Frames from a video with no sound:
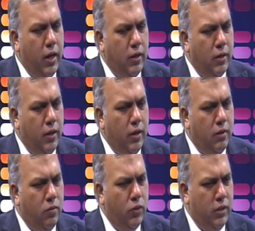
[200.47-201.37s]
And
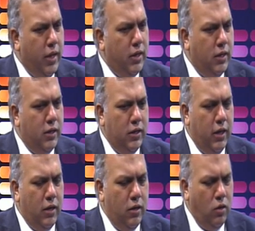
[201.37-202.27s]
and with their dignity,
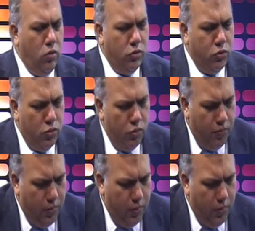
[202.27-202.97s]
and also